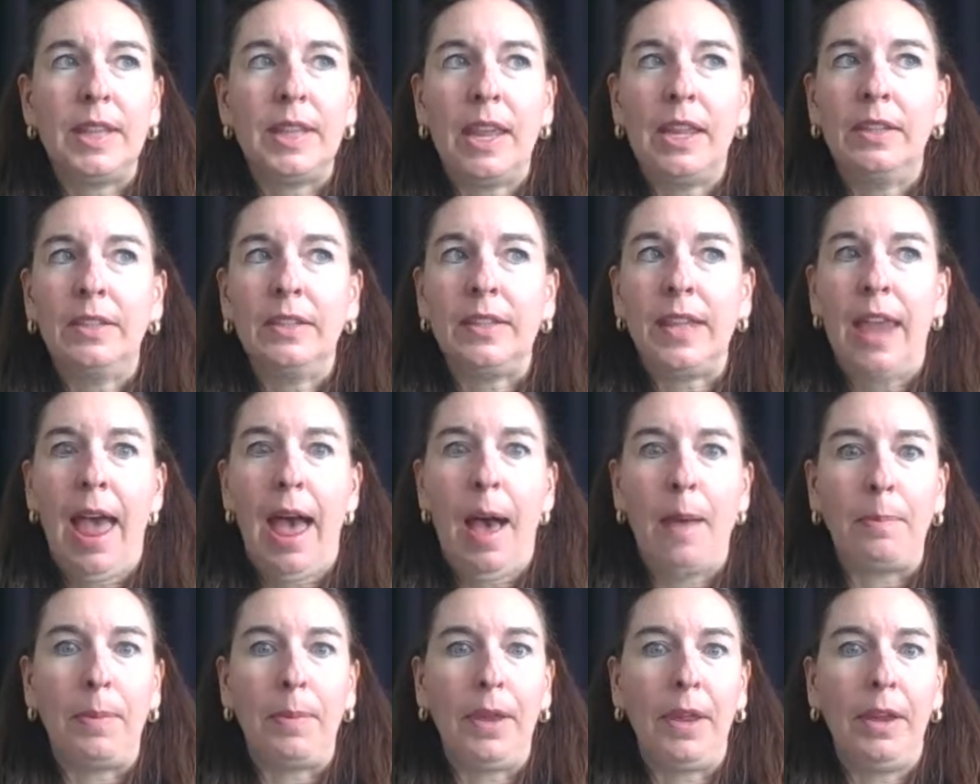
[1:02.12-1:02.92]
things
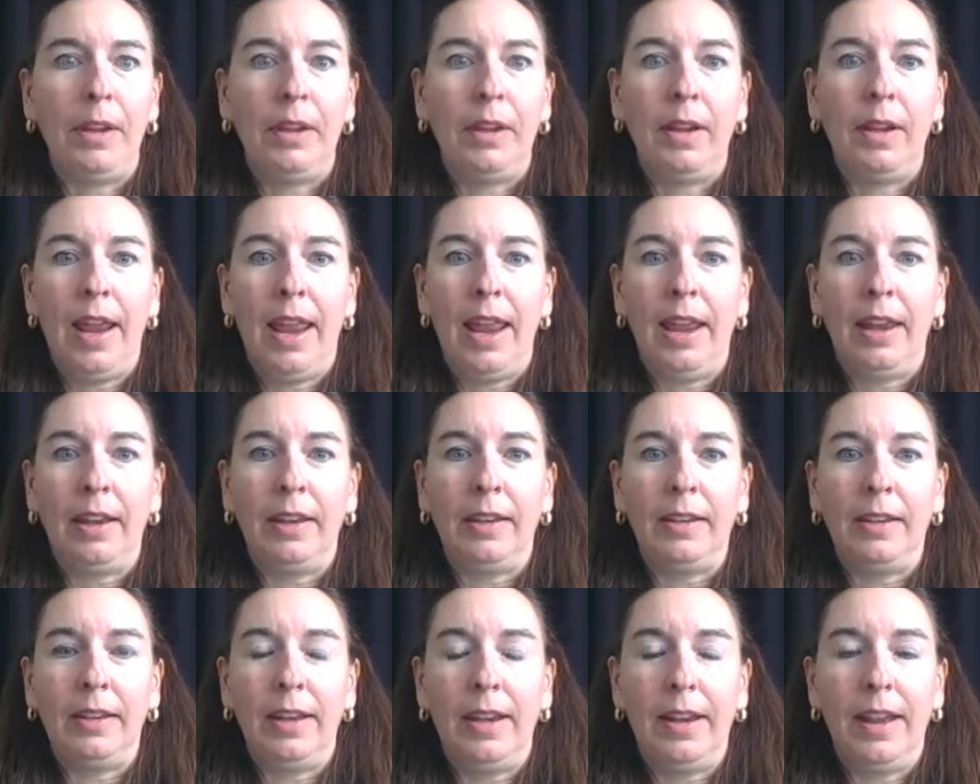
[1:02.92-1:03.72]
happen.
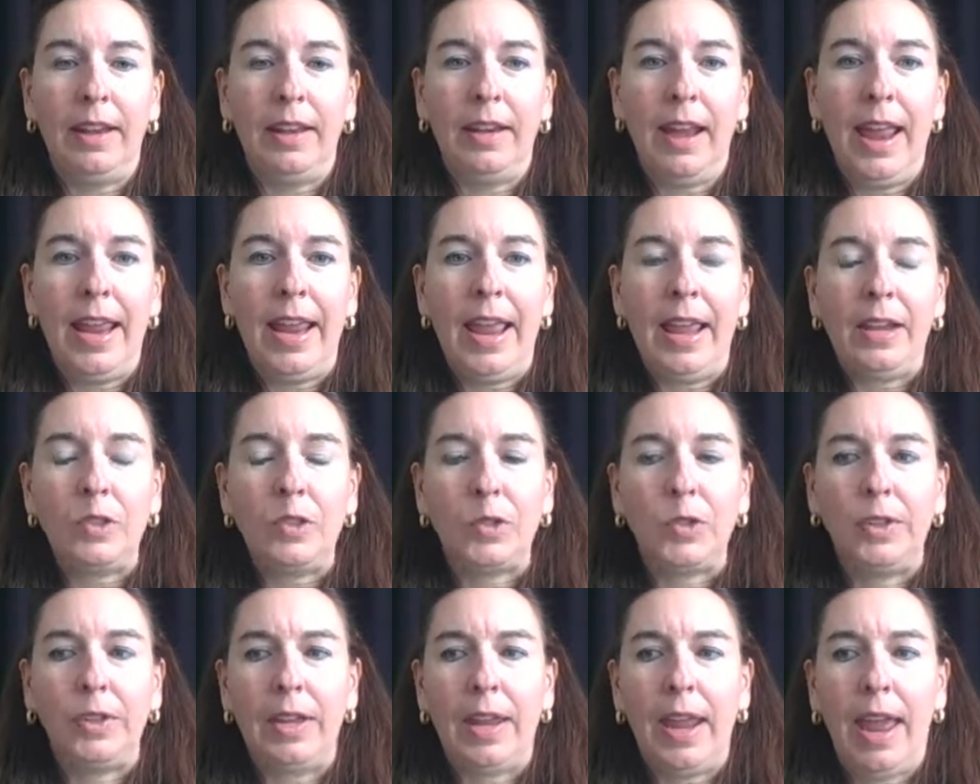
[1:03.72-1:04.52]
And I
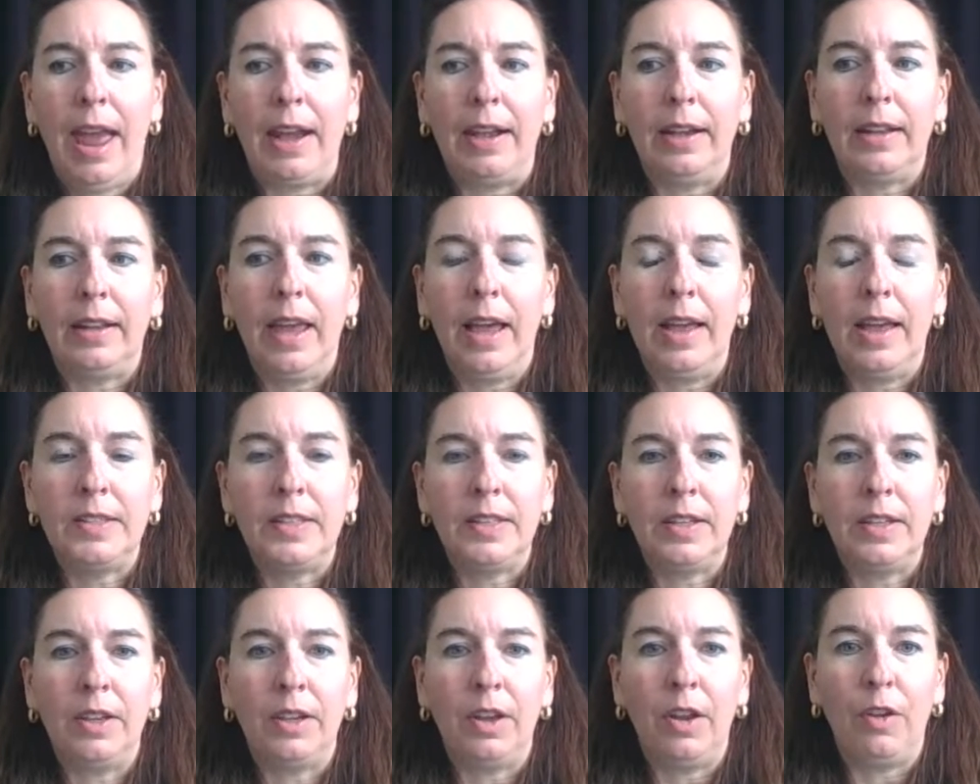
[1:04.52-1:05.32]
actually had a
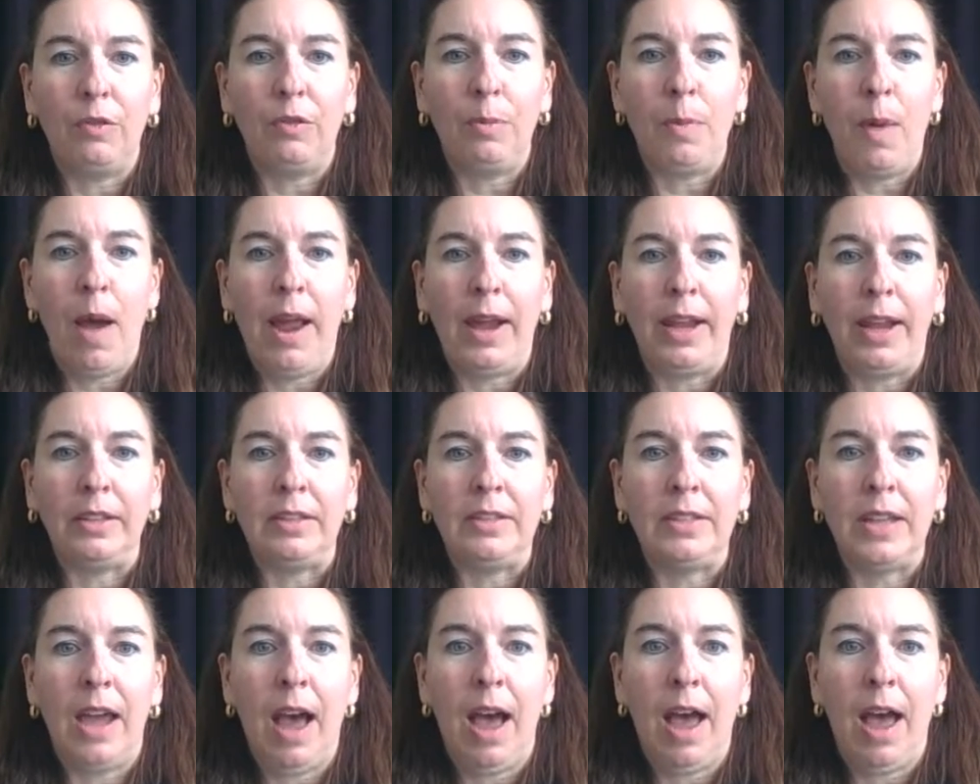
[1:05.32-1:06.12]
cousin of mine
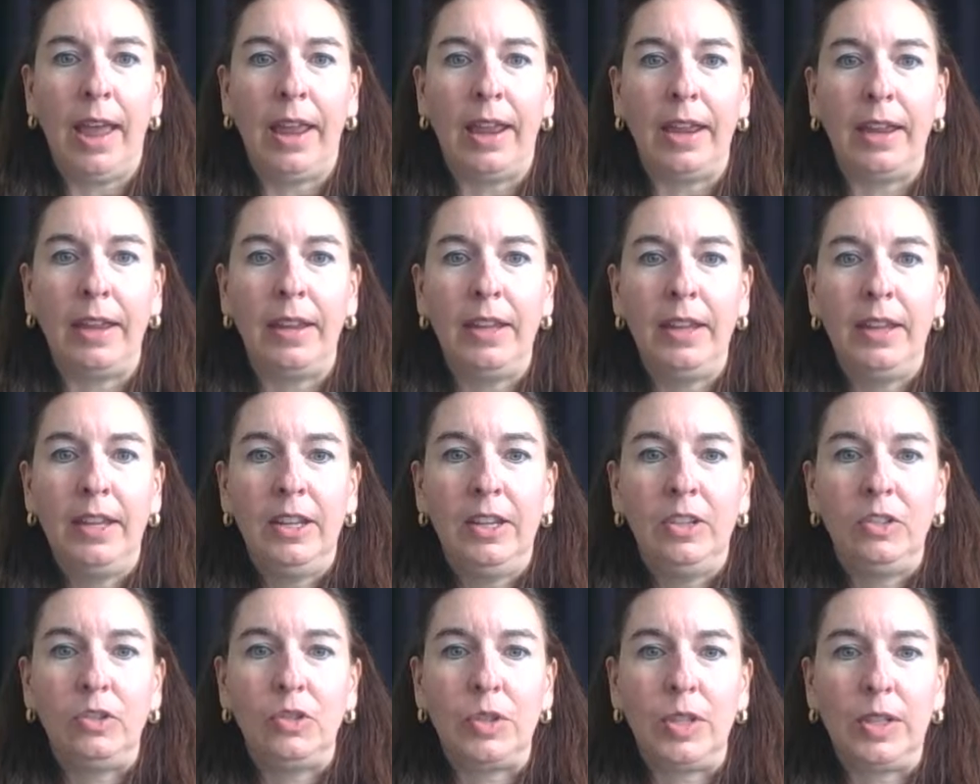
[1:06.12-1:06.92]
die
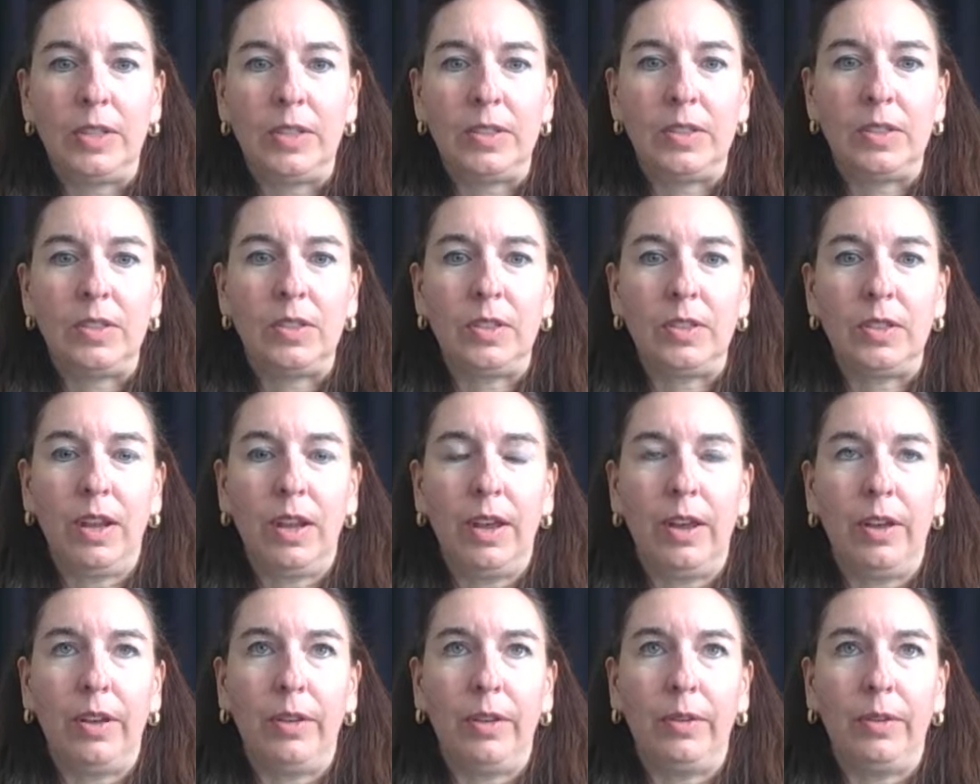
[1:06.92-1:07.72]
just
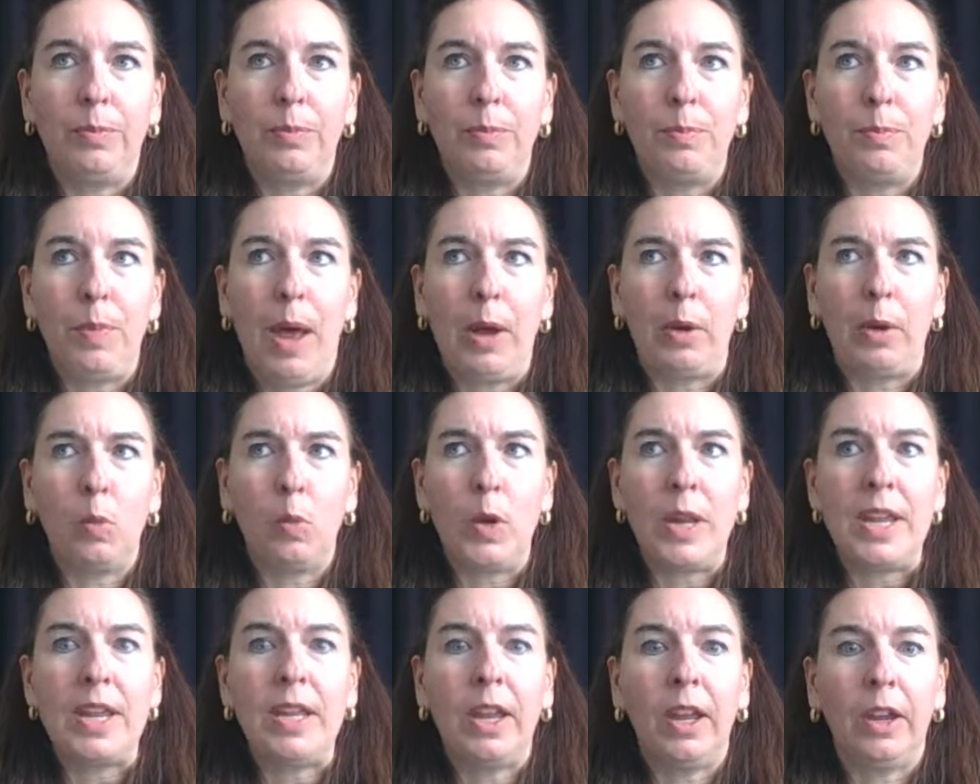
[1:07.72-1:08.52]
about a
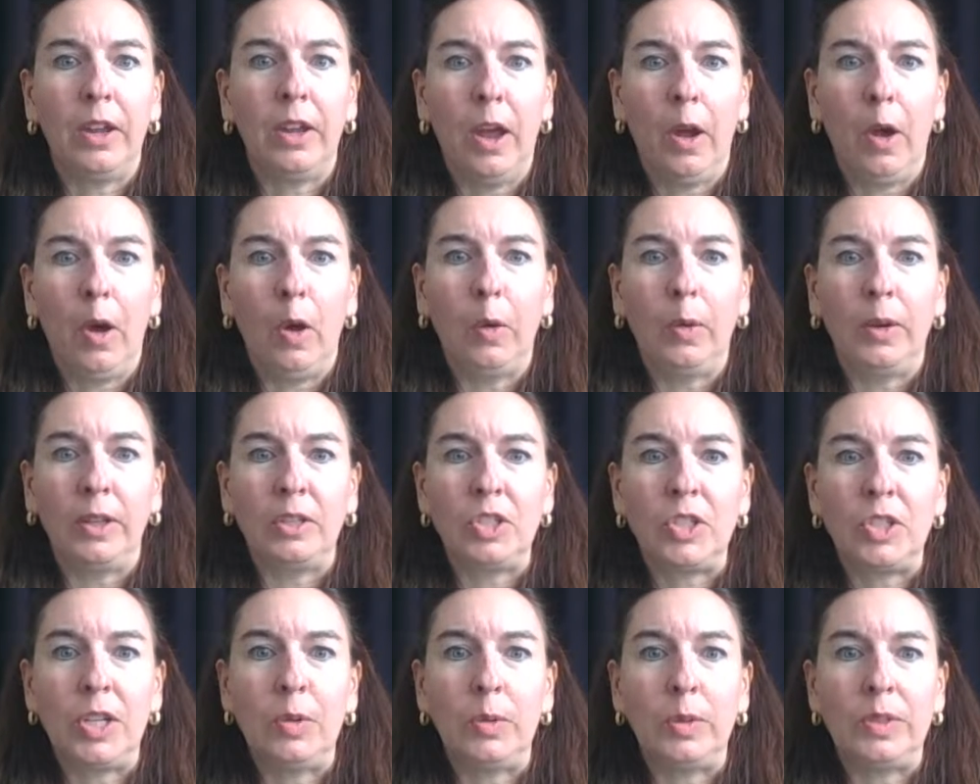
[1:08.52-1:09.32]
week ago, and
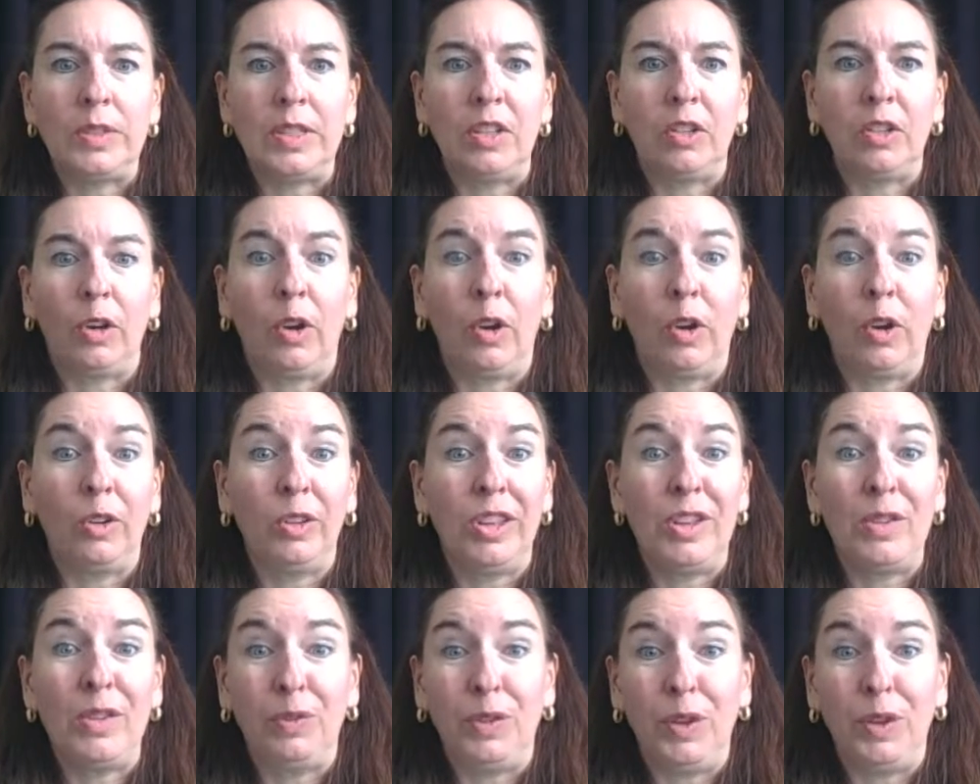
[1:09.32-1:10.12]
she was in her
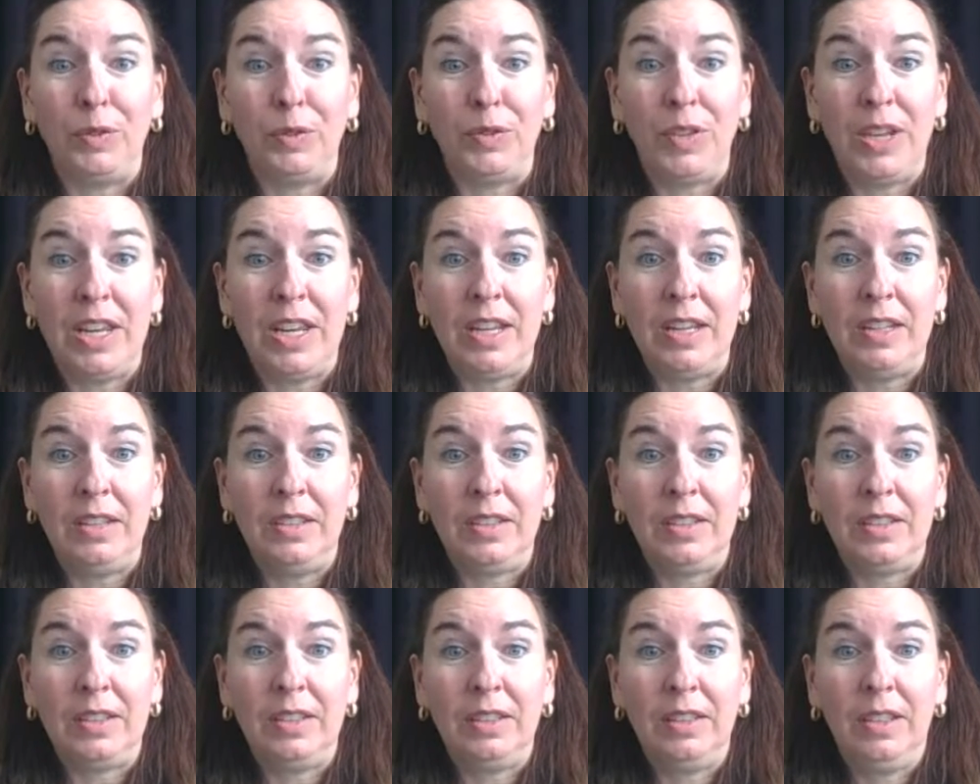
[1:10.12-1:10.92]
early
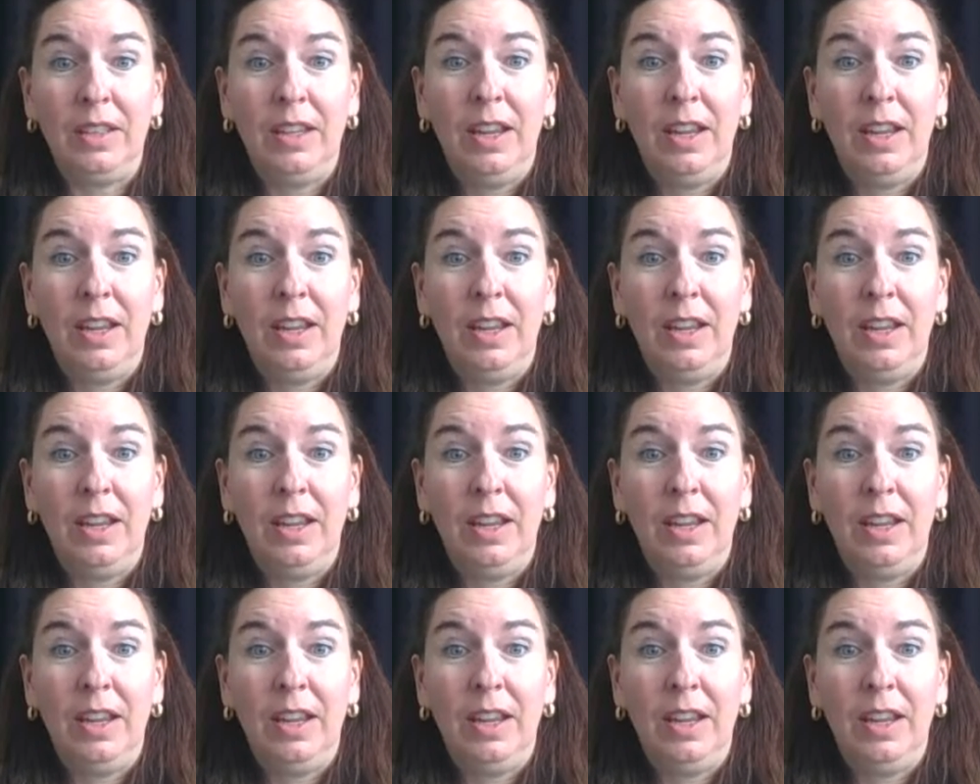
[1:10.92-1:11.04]
50s,